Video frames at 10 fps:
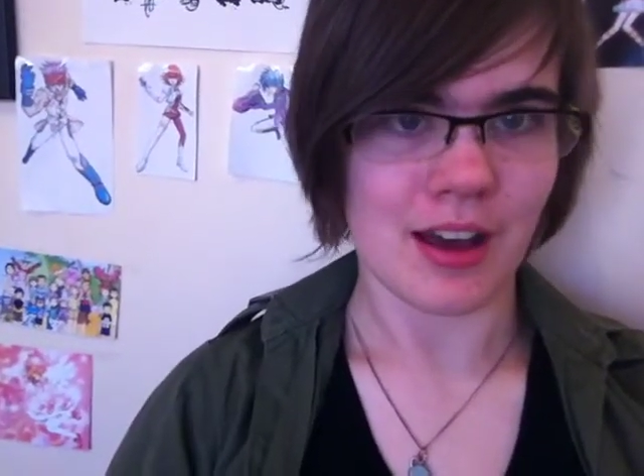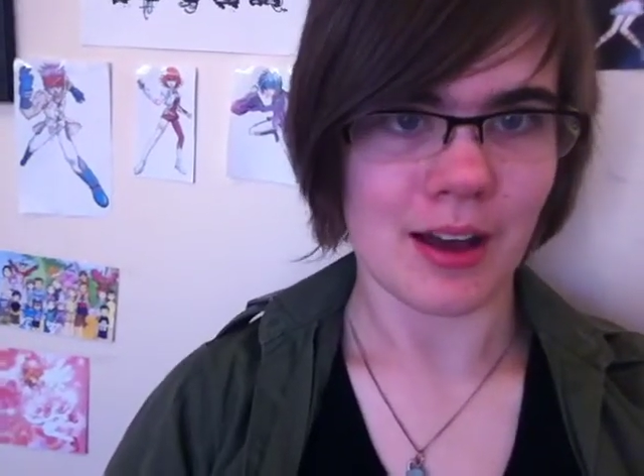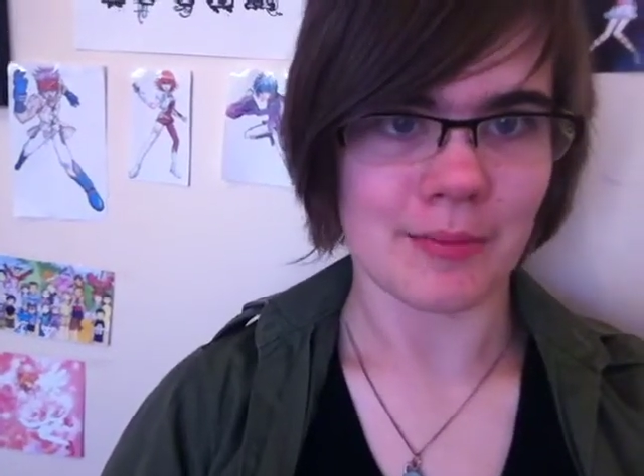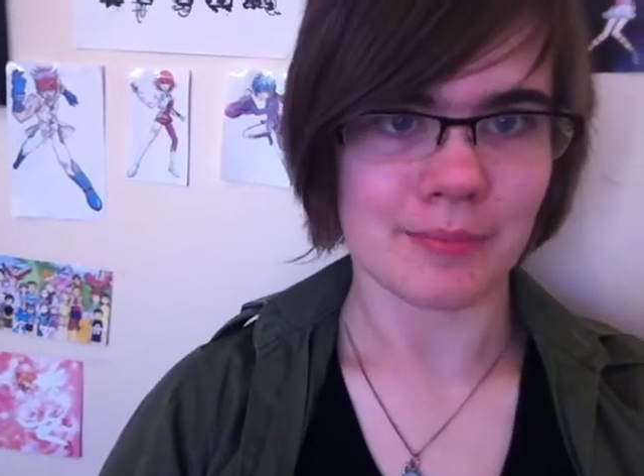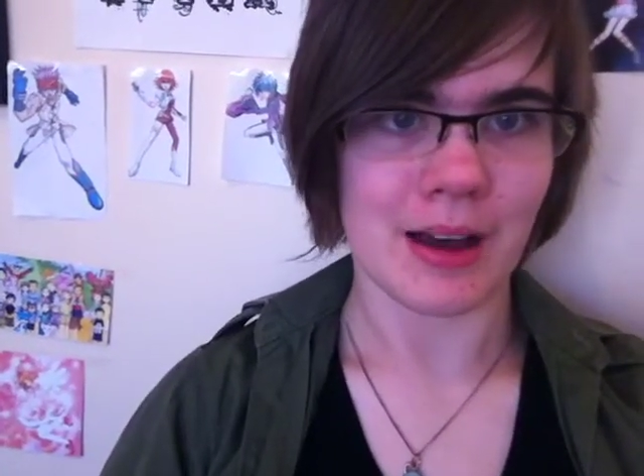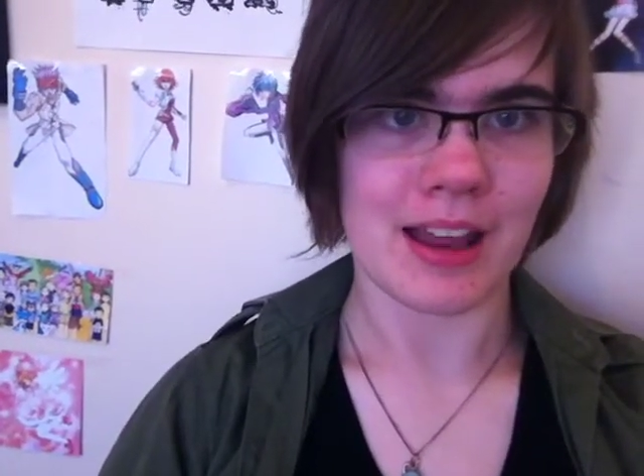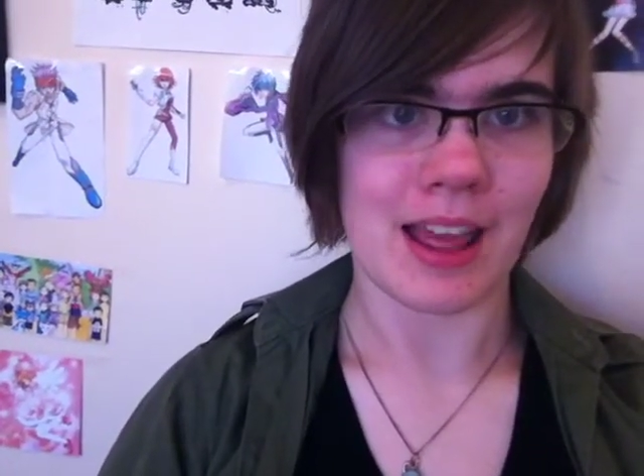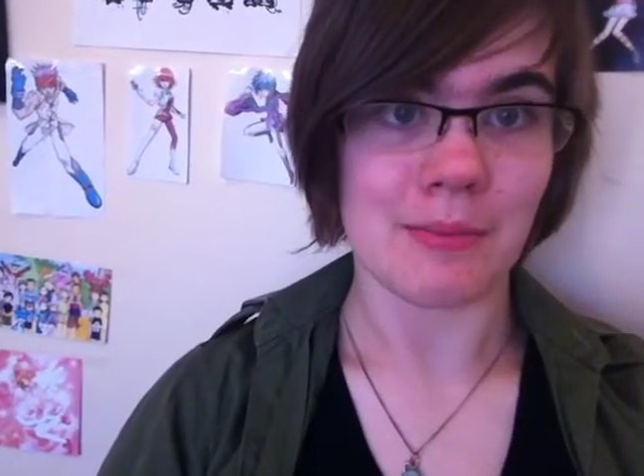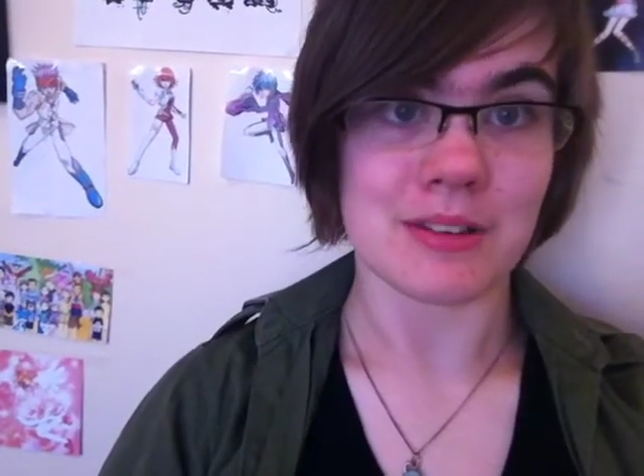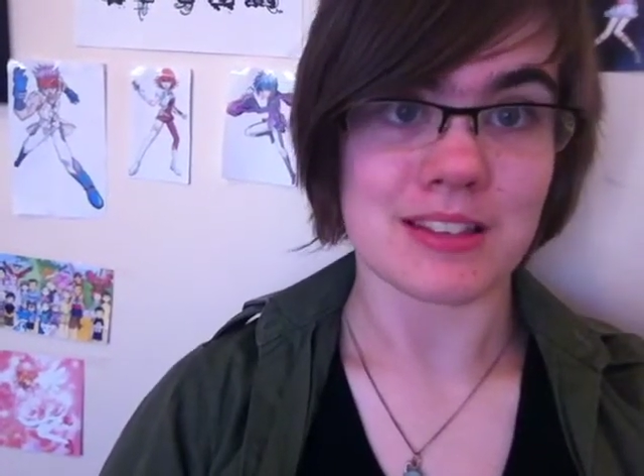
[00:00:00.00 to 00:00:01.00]
My
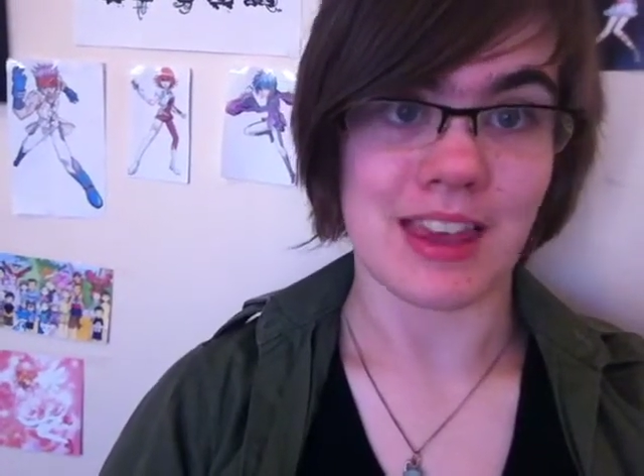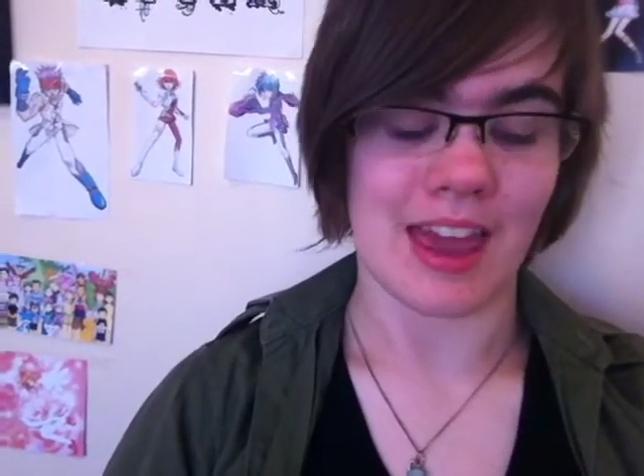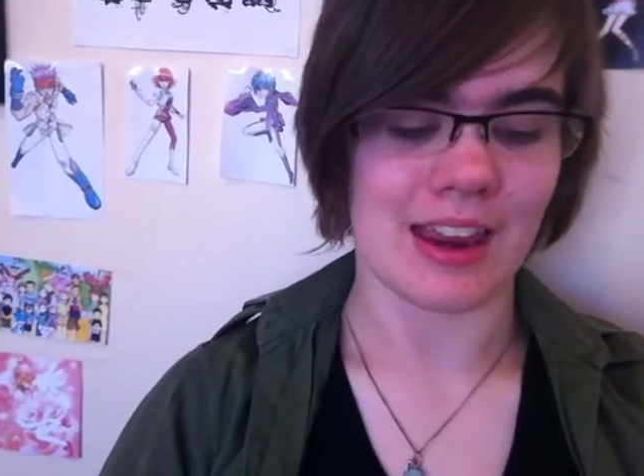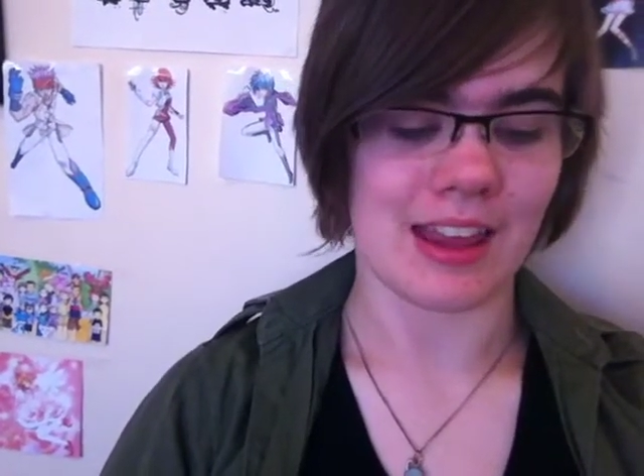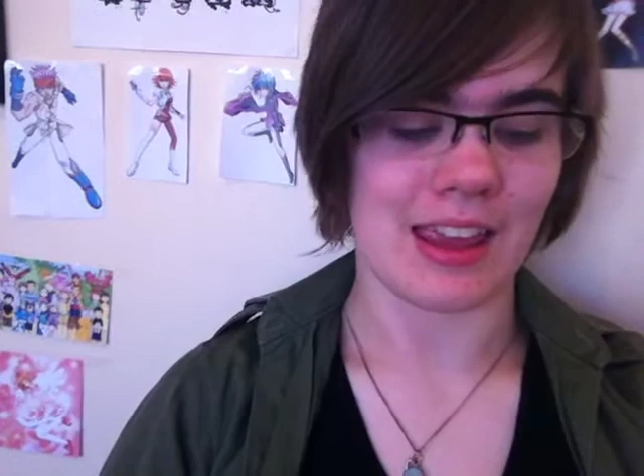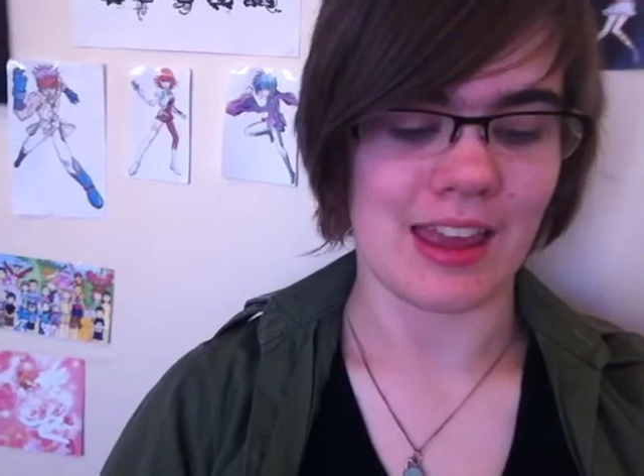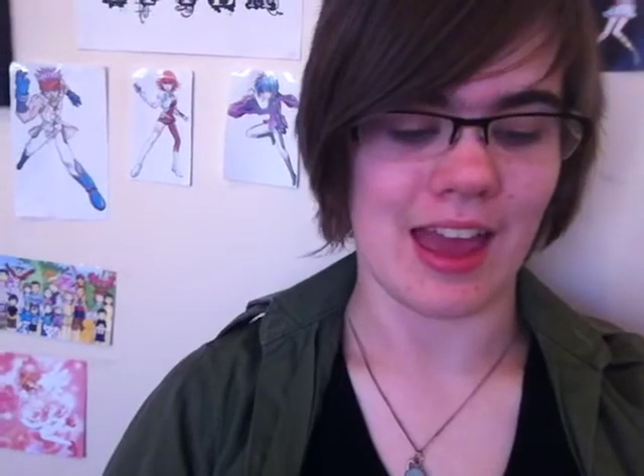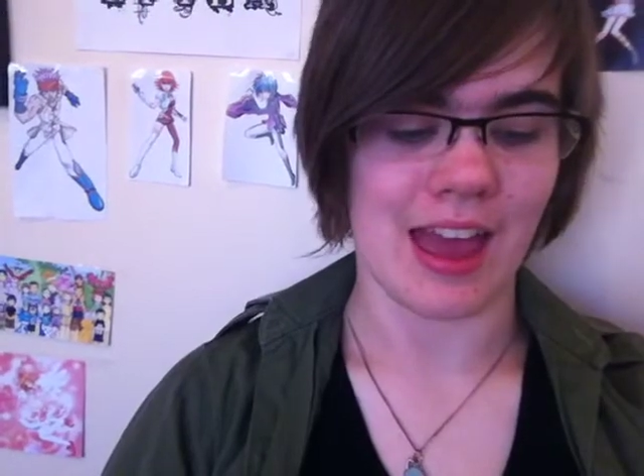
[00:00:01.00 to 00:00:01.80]
name is Katie